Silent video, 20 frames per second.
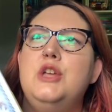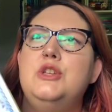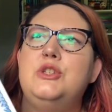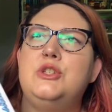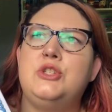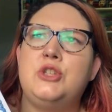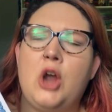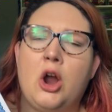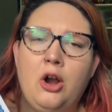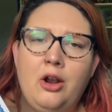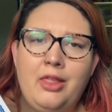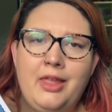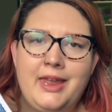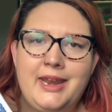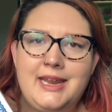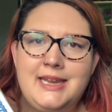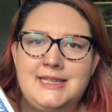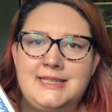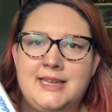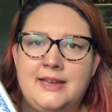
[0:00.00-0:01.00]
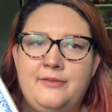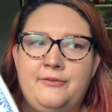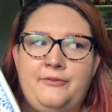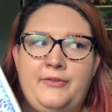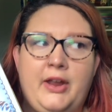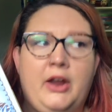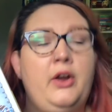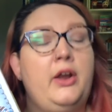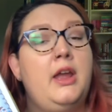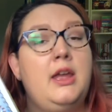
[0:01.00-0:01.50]
Scarlett is a
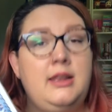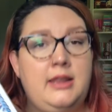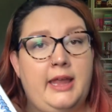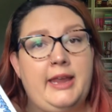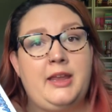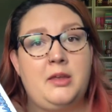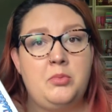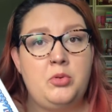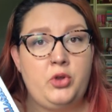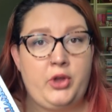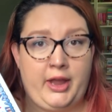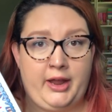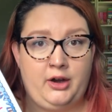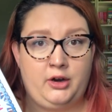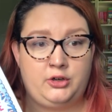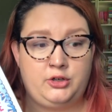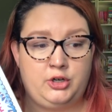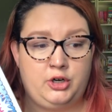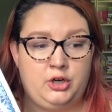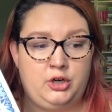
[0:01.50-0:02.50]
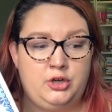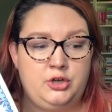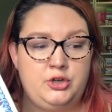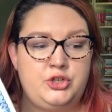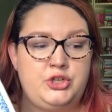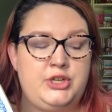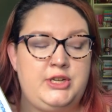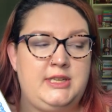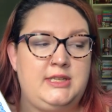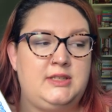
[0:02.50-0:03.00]
very unlikable character.
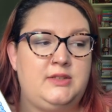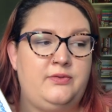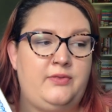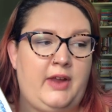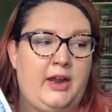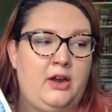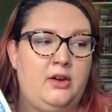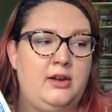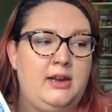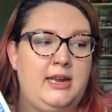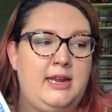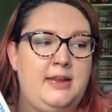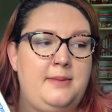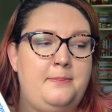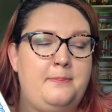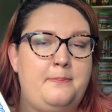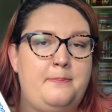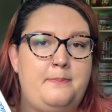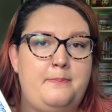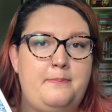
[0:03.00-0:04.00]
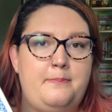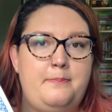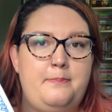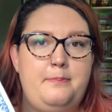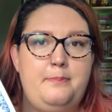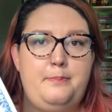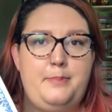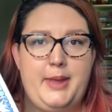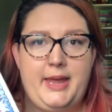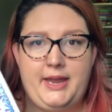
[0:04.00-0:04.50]
She's very
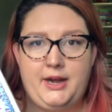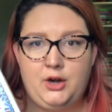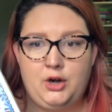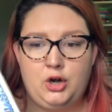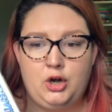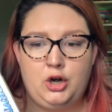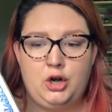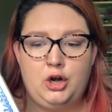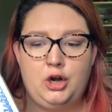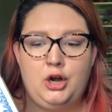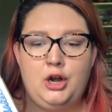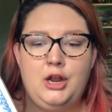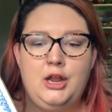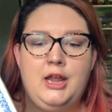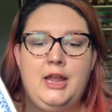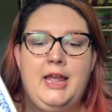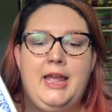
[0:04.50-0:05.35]
bitter